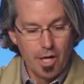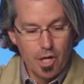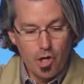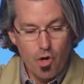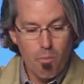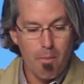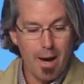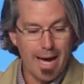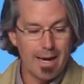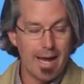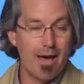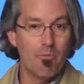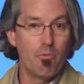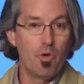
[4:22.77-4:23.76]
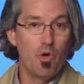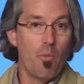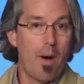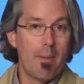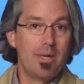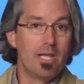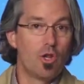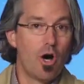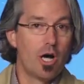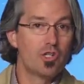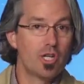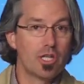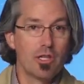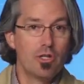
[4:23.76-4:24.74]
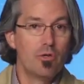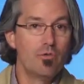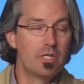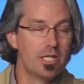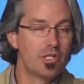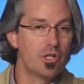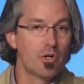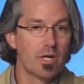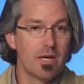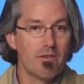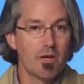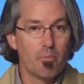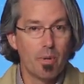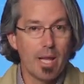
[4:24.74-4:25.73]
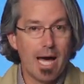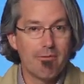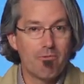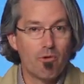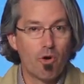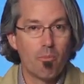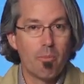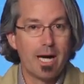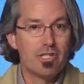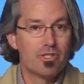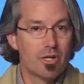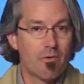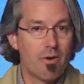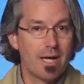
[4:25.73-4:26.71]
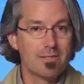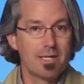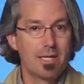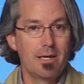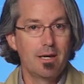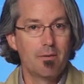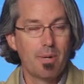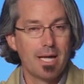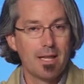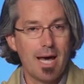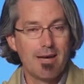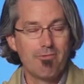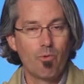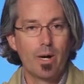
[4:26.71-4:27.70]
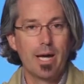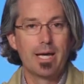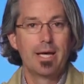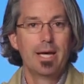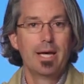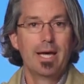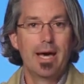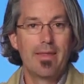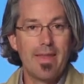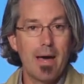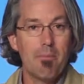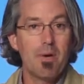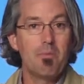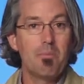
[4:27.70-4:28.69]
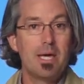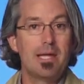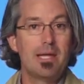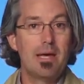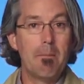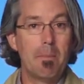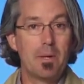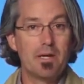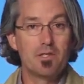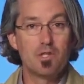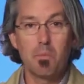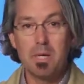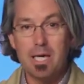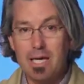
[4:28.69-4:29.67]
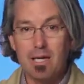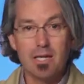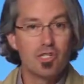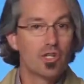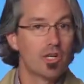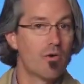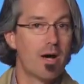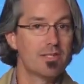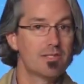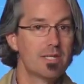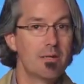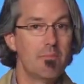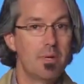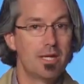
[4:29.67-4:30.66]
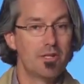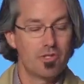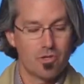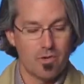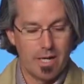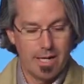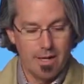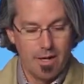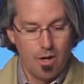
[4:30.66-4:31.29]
You might be launching the new digital giving platform by Generosity by LifeWay, and that may be an impetus to begin a generosity ministry.